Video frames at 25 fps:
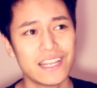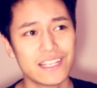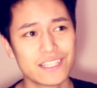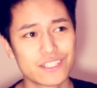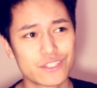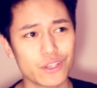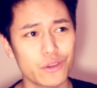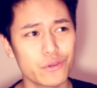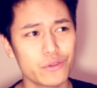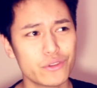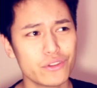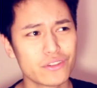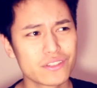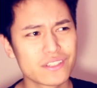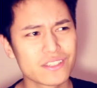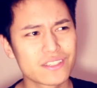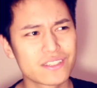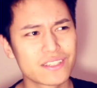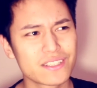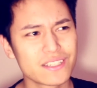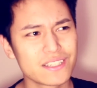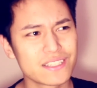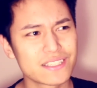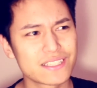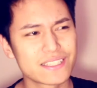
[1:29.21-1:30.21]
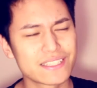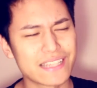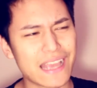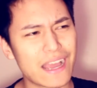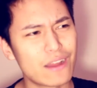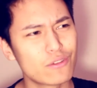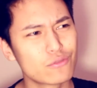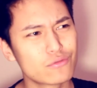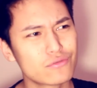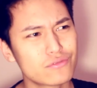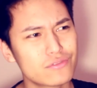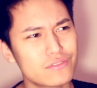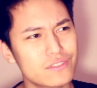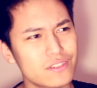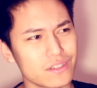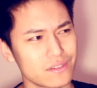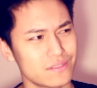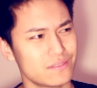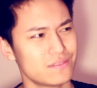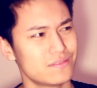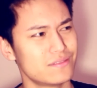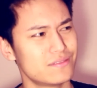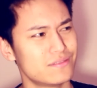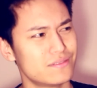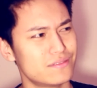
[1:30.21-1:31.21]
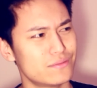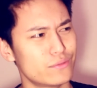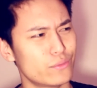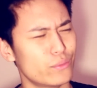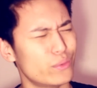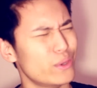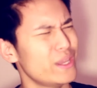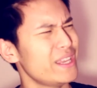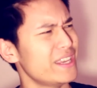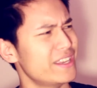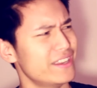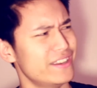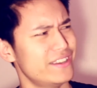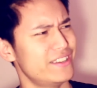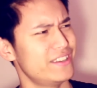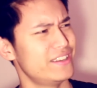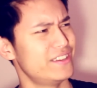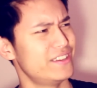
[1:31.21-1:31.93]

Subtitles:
so you're just gonna sound weird.